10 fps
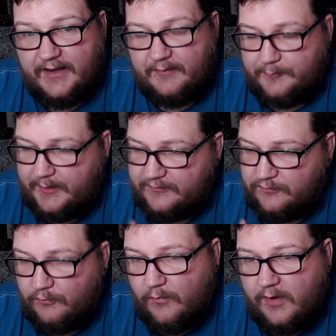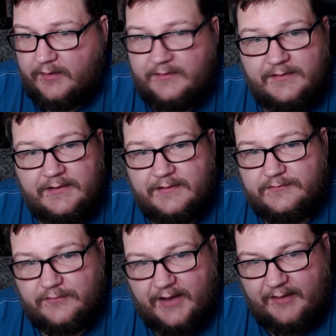Everybody's going to want it.
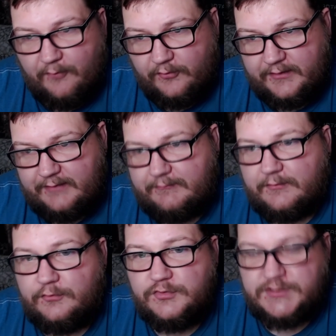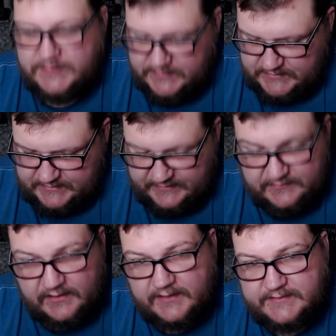It's going to have all the evolutions,
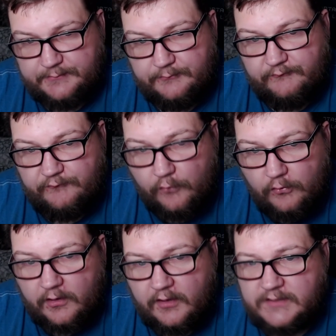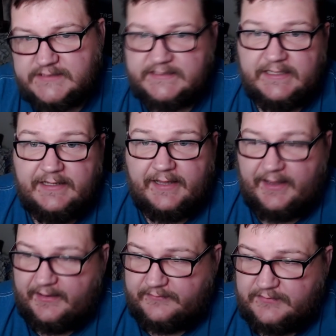these awesome full arts,
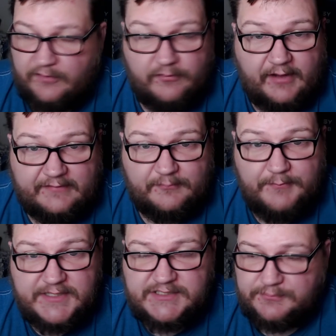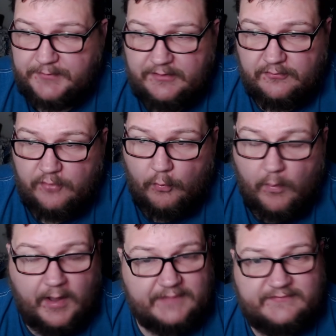and you know, not to mention we don't know
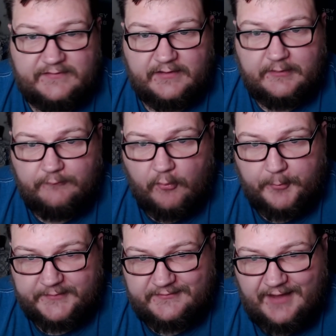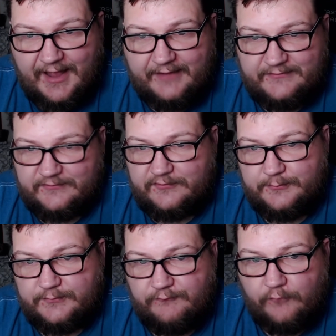what's in the evolving skies in
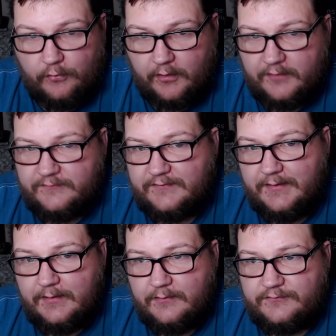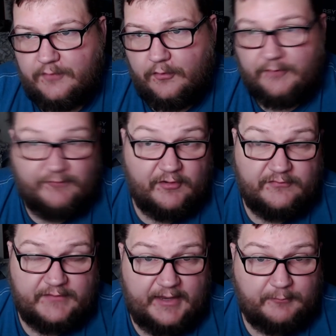terms of full arts. So if there
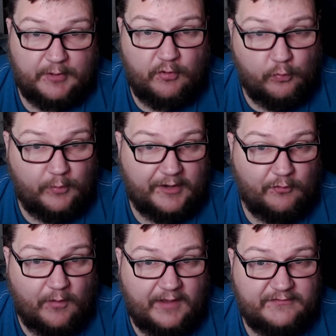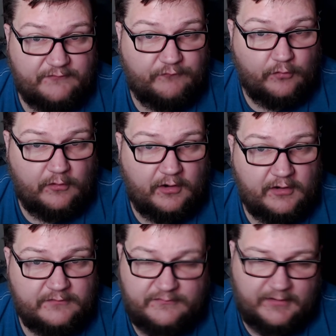is a Rayquaza full
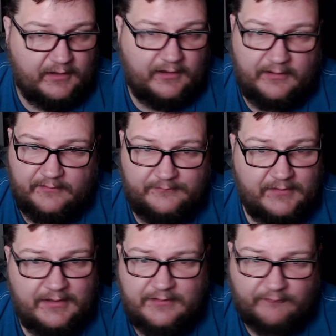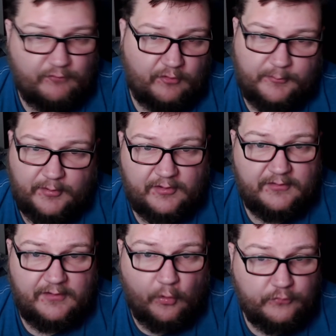art, uh, not full art, but
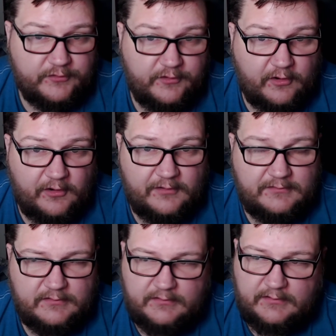alternate art,